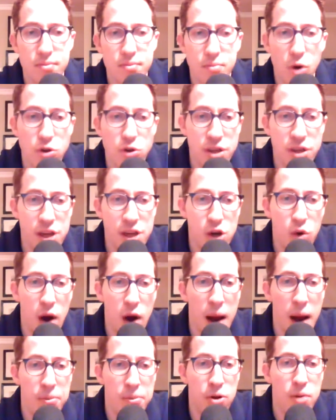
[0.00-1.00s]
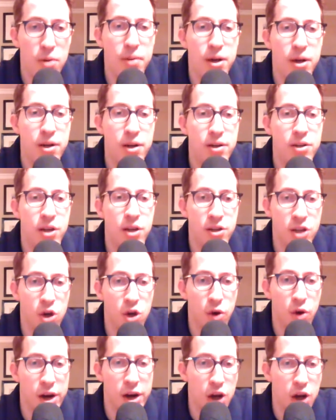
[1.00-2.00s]
Mostly a grappler, but does a
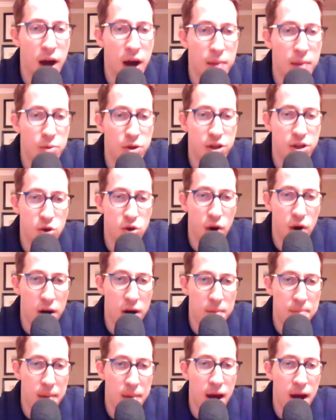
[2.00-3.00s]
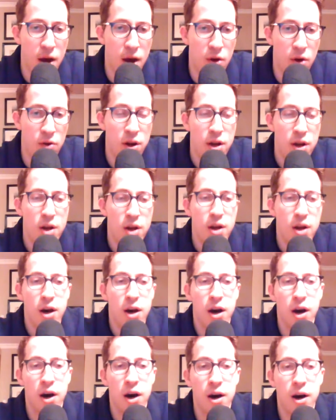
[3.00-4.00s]
great job with his ground and pound.
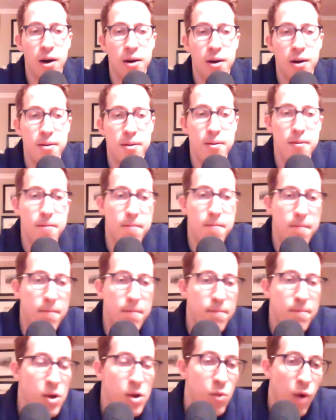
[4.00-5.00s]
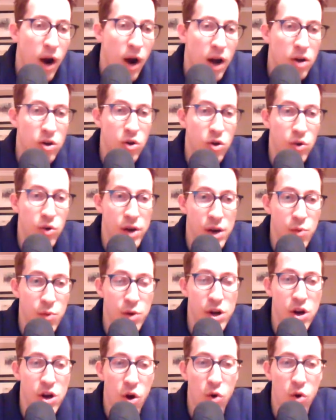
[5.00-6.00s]
Meanwhile, Green,
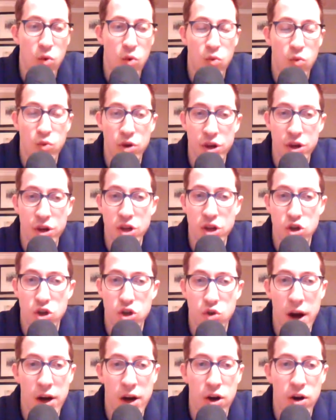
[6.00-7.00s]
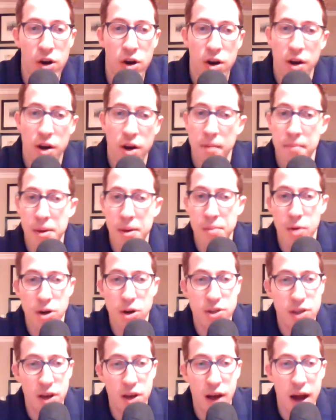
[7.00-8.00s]
we know, really good striker. Big
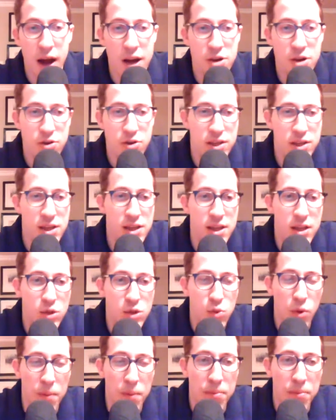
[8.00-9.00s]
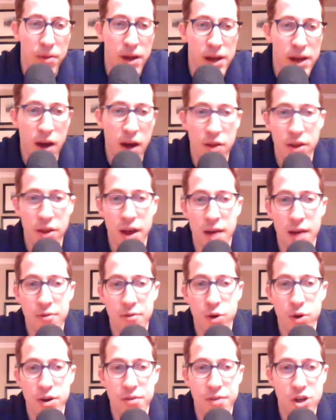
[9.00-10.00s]
Marcel, how do you see this one playing out in the
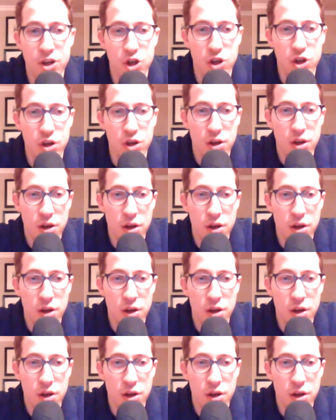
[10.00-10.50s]
heavyweight division?